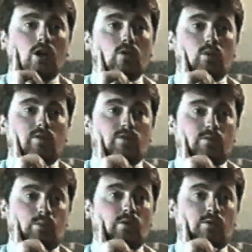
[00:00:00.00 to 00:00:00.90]

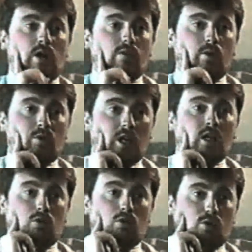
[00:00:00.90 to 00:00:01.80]
we've found that we're
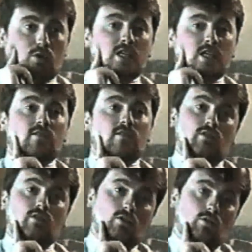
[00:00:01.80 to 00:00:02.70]
getting more and more sales
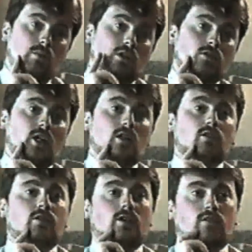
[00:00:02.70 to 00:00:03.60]
through the normal
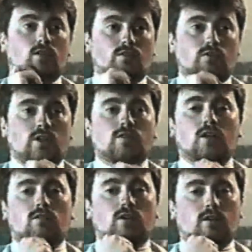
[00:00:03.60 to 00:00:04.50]
channels, the software,
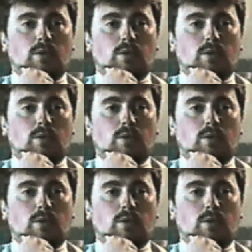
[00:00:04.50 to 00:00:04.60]
etc., the